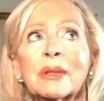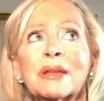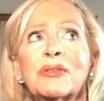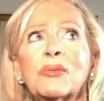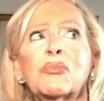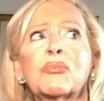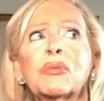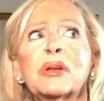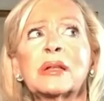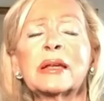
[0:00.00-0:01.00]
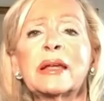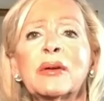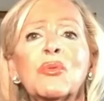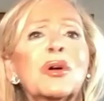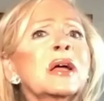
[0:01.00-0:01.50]
I said, really?
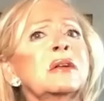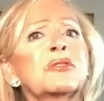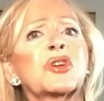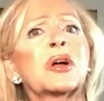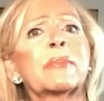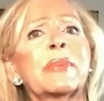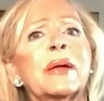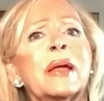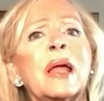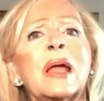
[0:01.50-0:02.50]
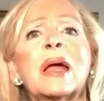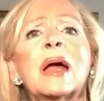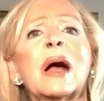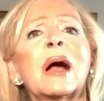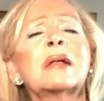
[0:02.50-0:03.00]
What kind of job?
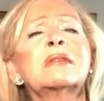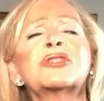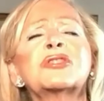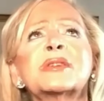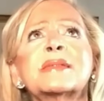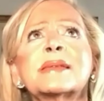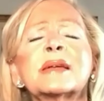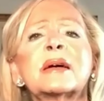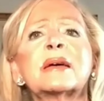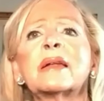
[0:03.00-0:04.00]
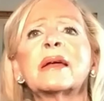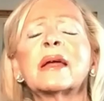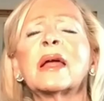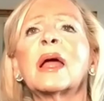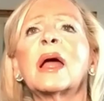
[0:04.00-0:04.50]
And she said,
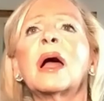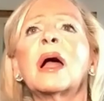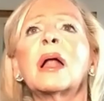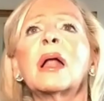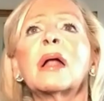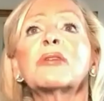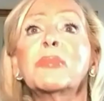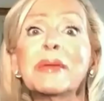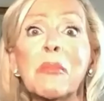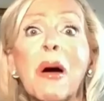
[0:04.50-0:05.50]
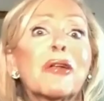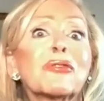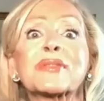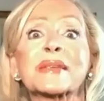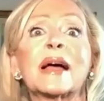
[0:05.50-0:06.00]
to be a model
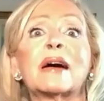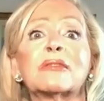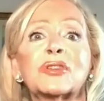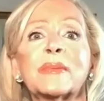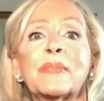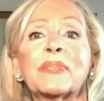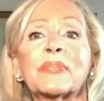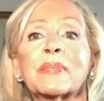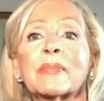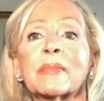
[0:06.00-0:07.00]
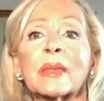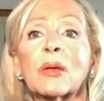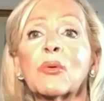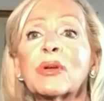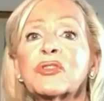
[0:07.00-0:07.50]
scout,
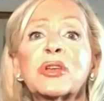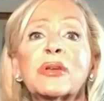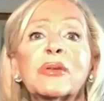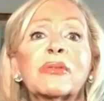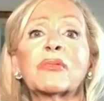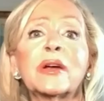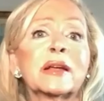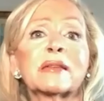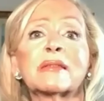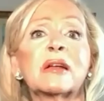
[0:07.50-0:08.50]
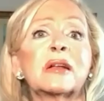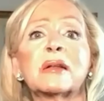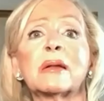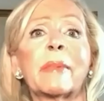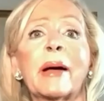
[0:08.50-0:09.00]
which he very
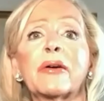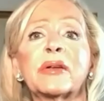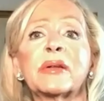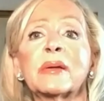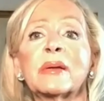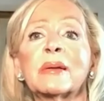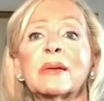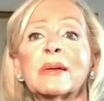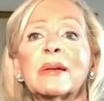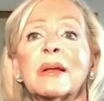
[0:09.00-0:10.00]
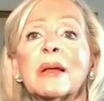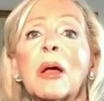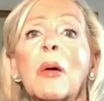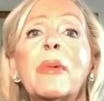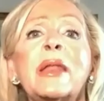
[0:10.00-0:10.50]
excited about.
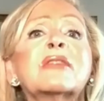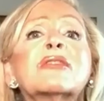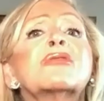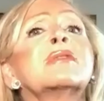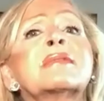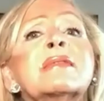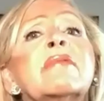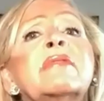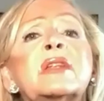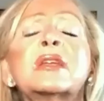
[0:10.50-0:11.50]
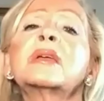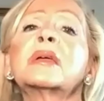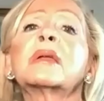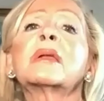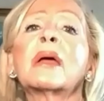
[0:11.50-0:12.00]
But he's only
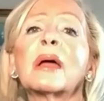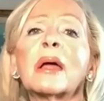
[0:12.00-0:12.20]
17.